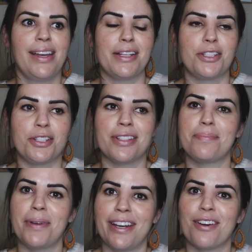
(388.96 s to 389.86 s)
it's just
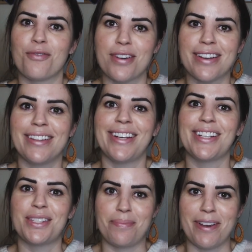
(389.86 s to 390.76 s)
been a real
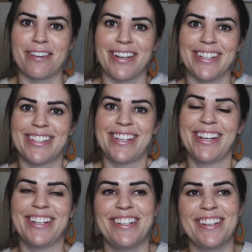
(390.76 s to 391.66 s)
experience,
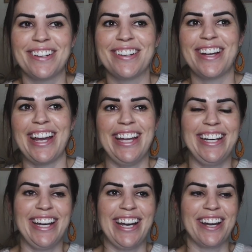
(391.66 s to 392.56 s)
you know,
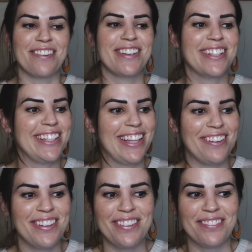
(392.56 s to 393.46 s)
and I really
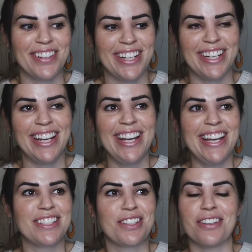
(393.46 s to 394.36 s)
love it, but
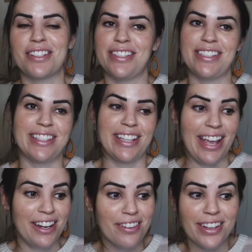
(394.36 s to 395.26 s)
it's not to
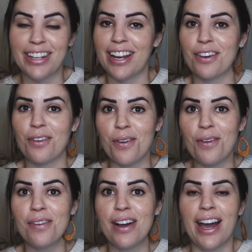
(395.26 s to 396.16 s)
slander it at
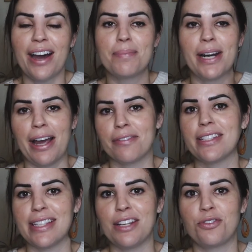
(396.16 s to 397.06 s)
all, but I have to
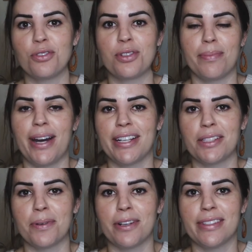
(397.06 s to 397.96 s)
stay true to my
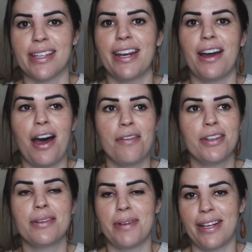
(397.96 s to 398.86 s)
experience. And I've
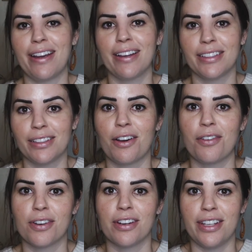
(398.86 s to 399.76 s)
only been here a little
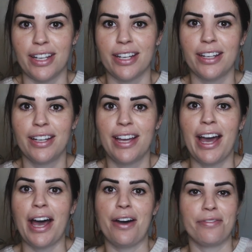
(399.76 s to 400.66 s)
over a year
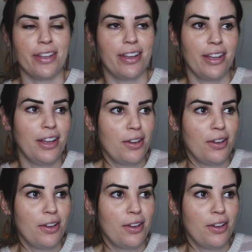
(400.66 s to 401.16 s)
after